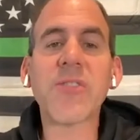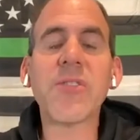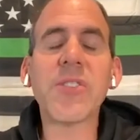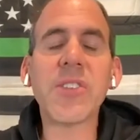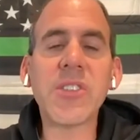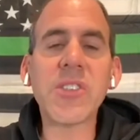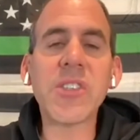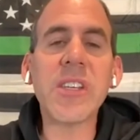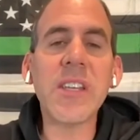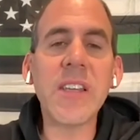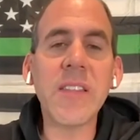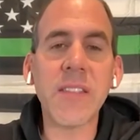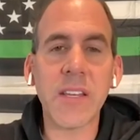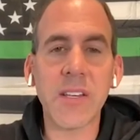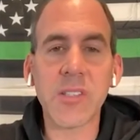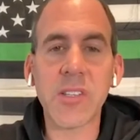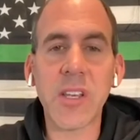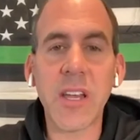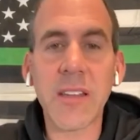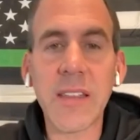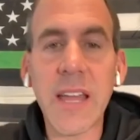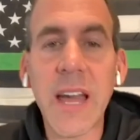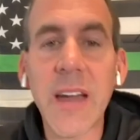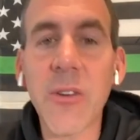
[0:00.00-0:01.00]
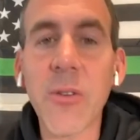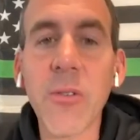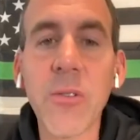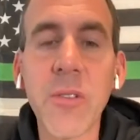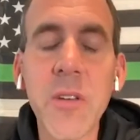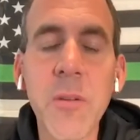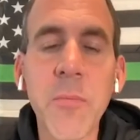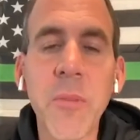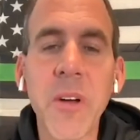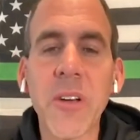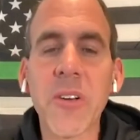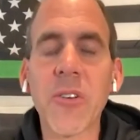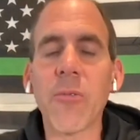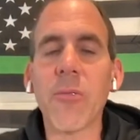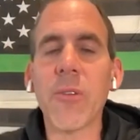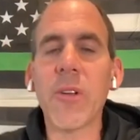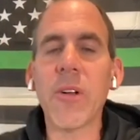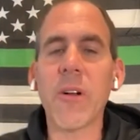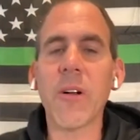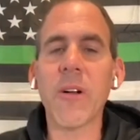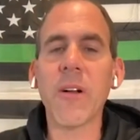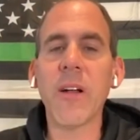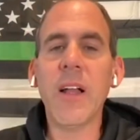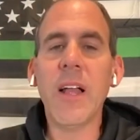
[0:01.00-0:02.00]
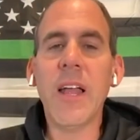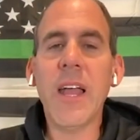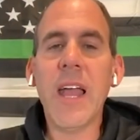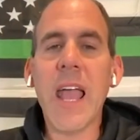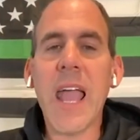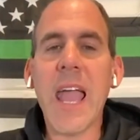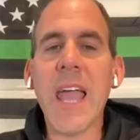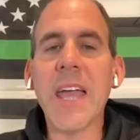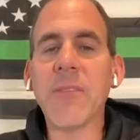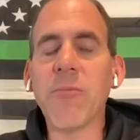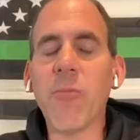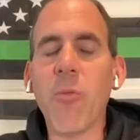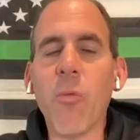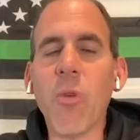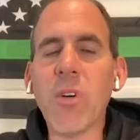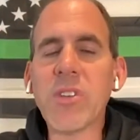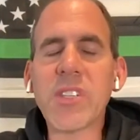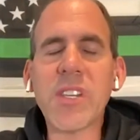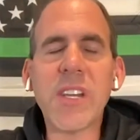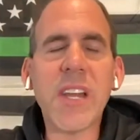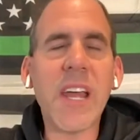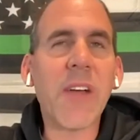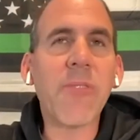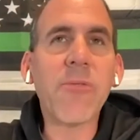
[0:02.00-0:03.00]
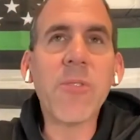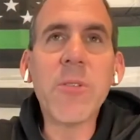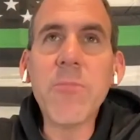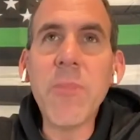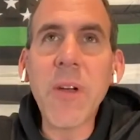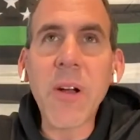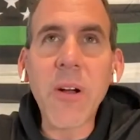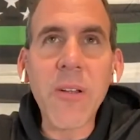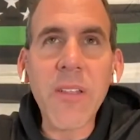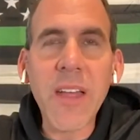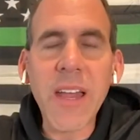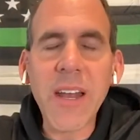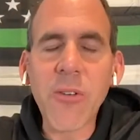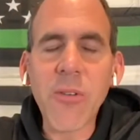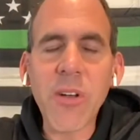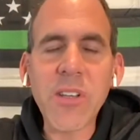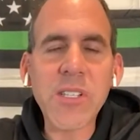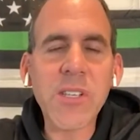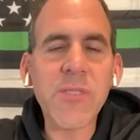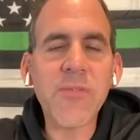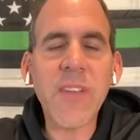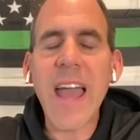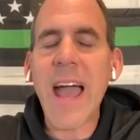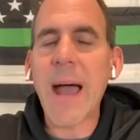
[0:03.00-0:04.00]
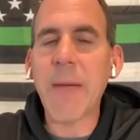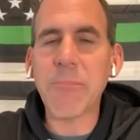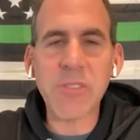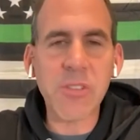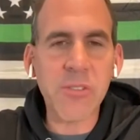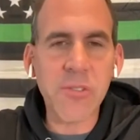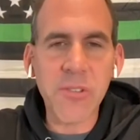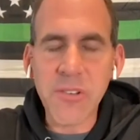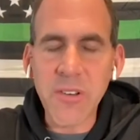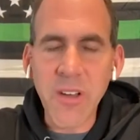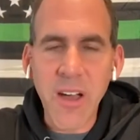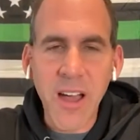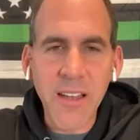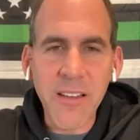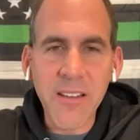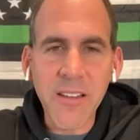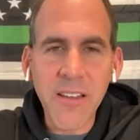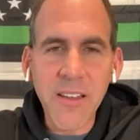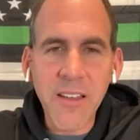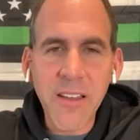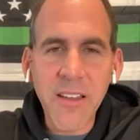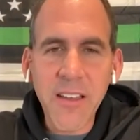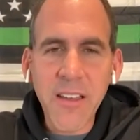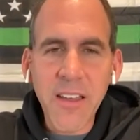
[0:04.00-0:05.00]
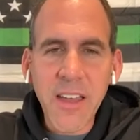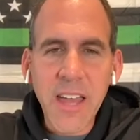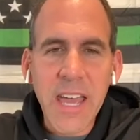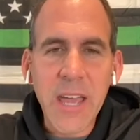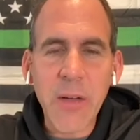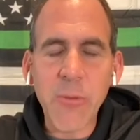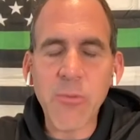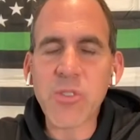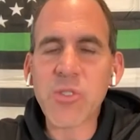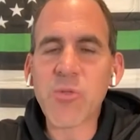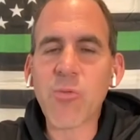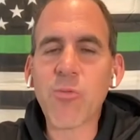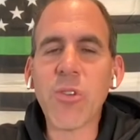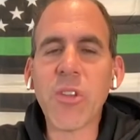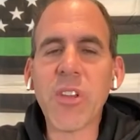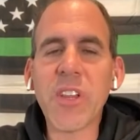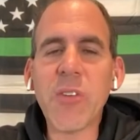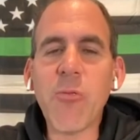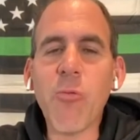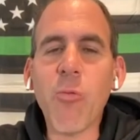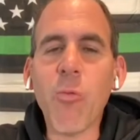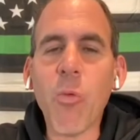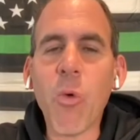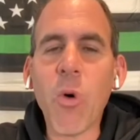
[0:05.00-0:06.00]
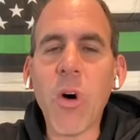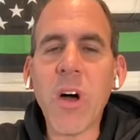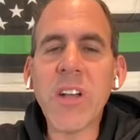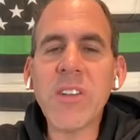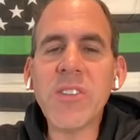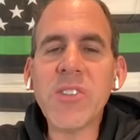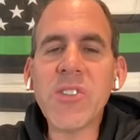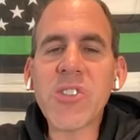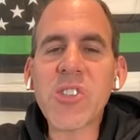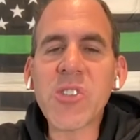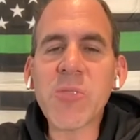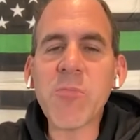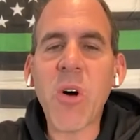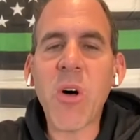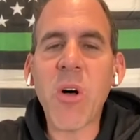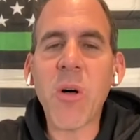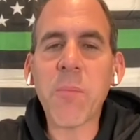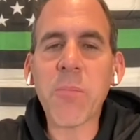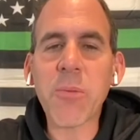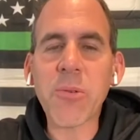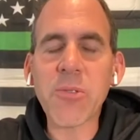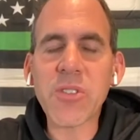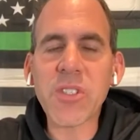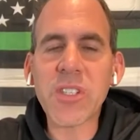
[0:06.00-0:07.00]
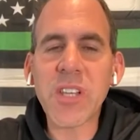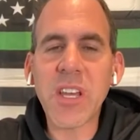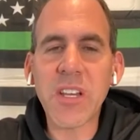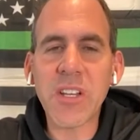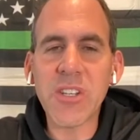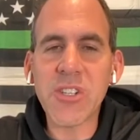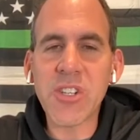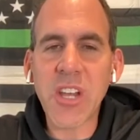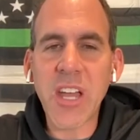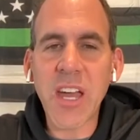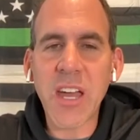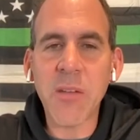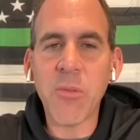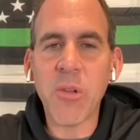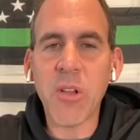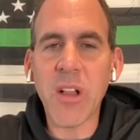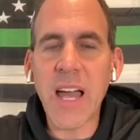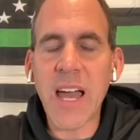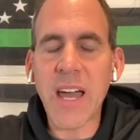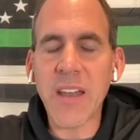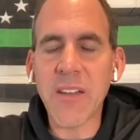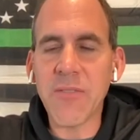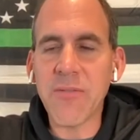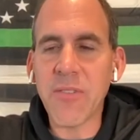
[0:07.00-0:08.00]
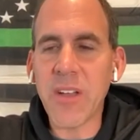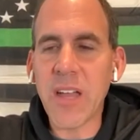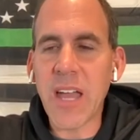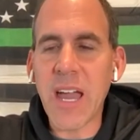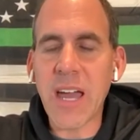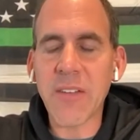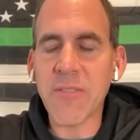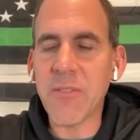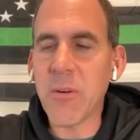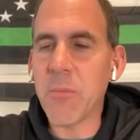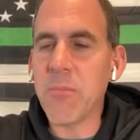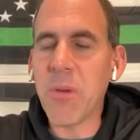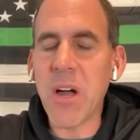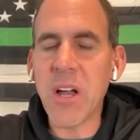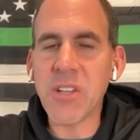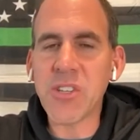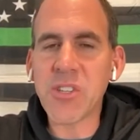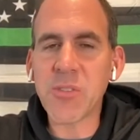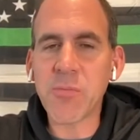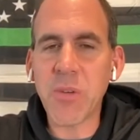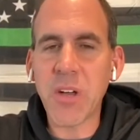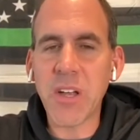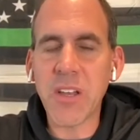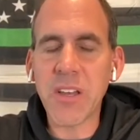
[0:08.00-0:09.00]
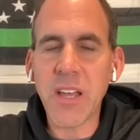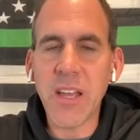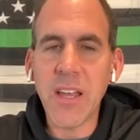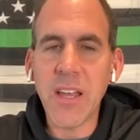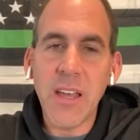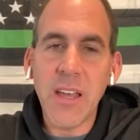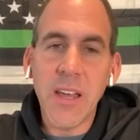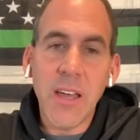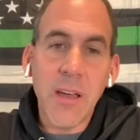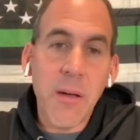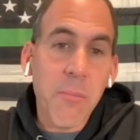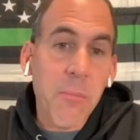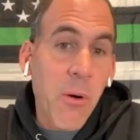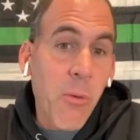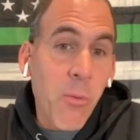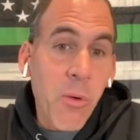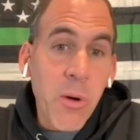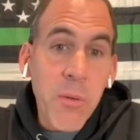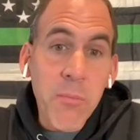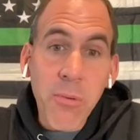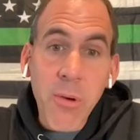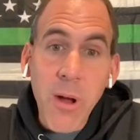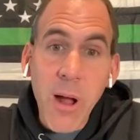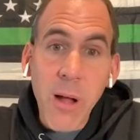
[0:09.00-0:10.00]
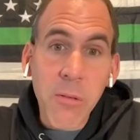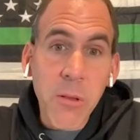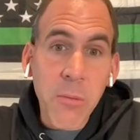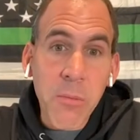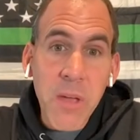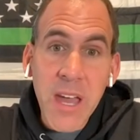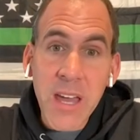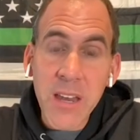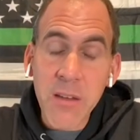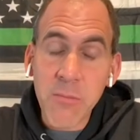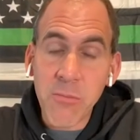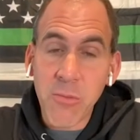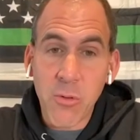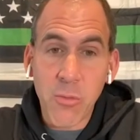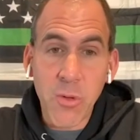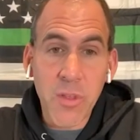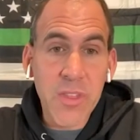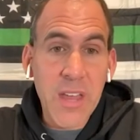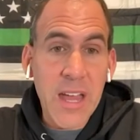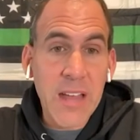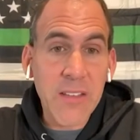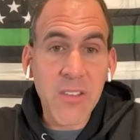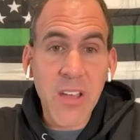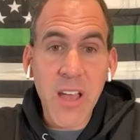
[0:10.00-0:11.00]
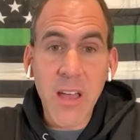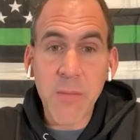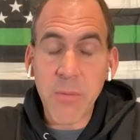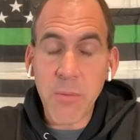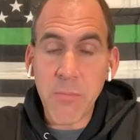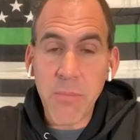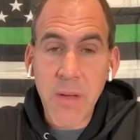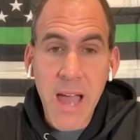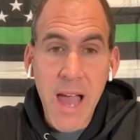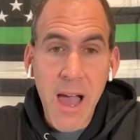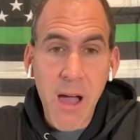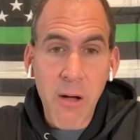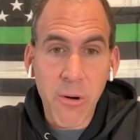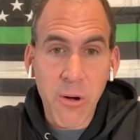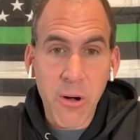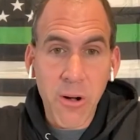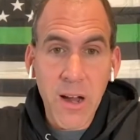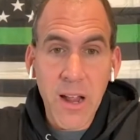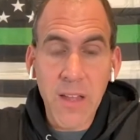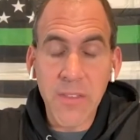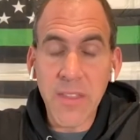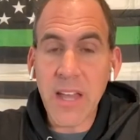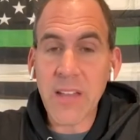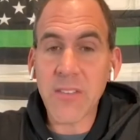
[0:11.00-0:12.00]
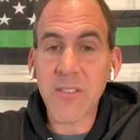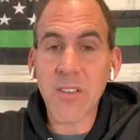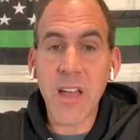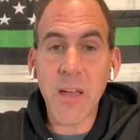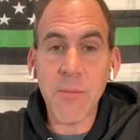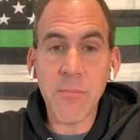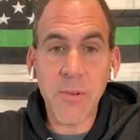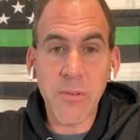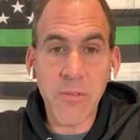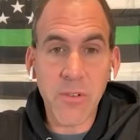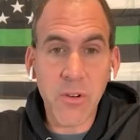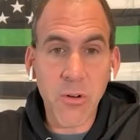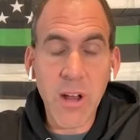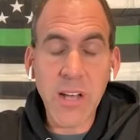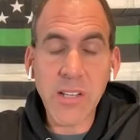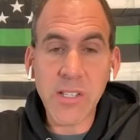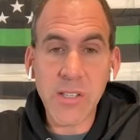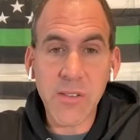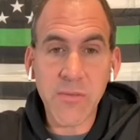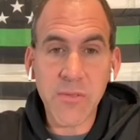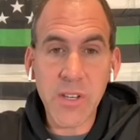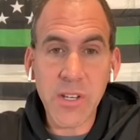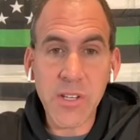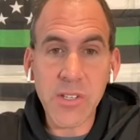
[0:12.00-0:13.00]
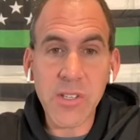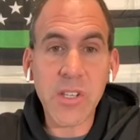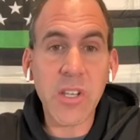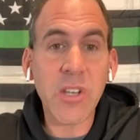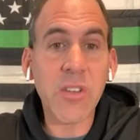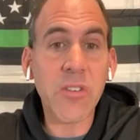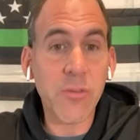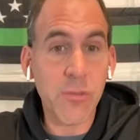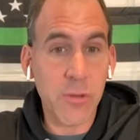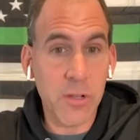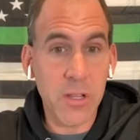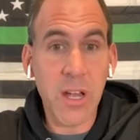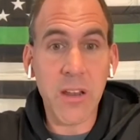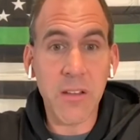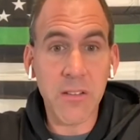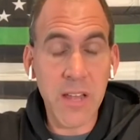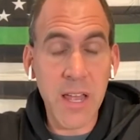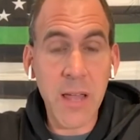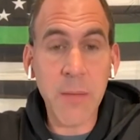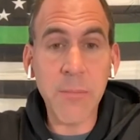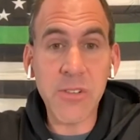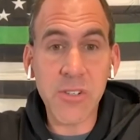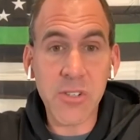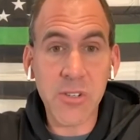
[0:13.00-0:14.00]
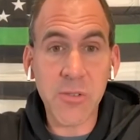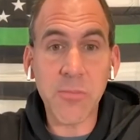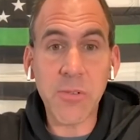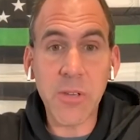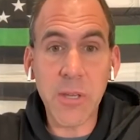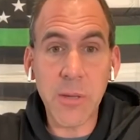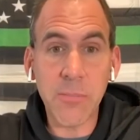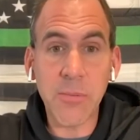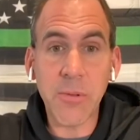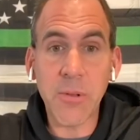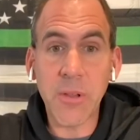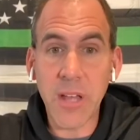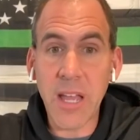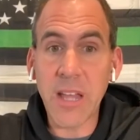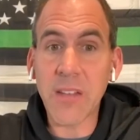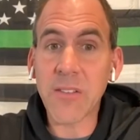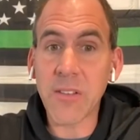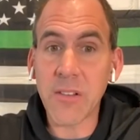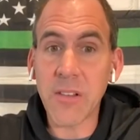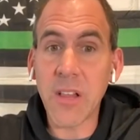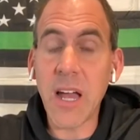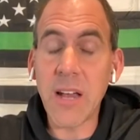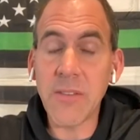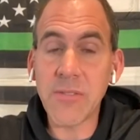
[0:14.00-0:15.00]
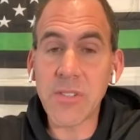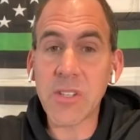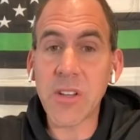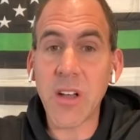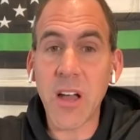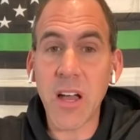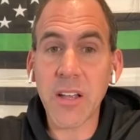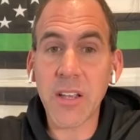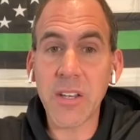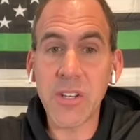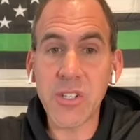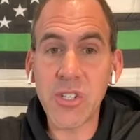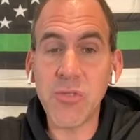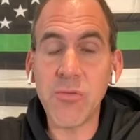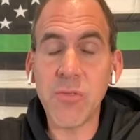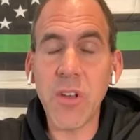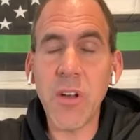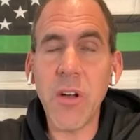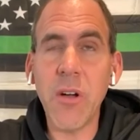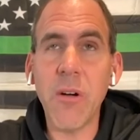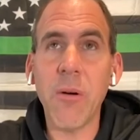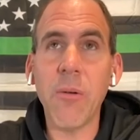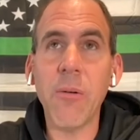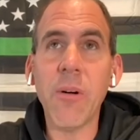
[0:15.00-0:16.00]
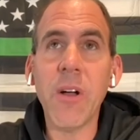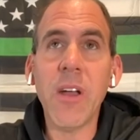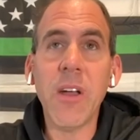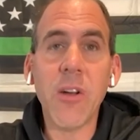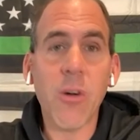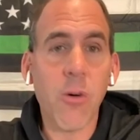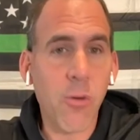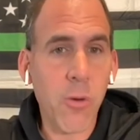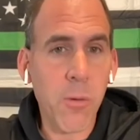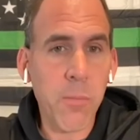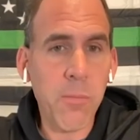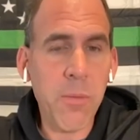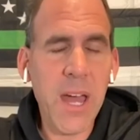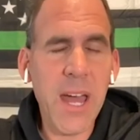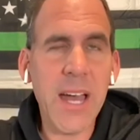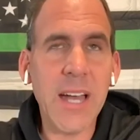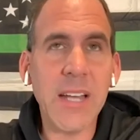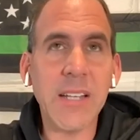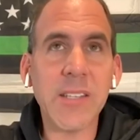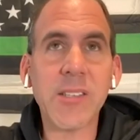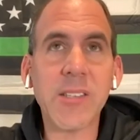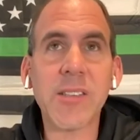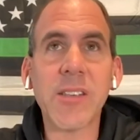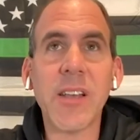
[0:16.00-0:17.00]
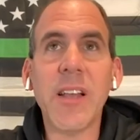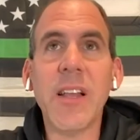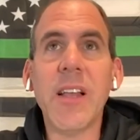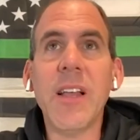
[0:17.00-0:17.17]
seeing things like that early in my career. And was it every bear that aggressive? Absolutely not. It was really one small percentage animal out of a bunch, but one problem animal with that type of power and that type of aggressiveness can do a lot of damage to people and to livestock, as you know, or pets.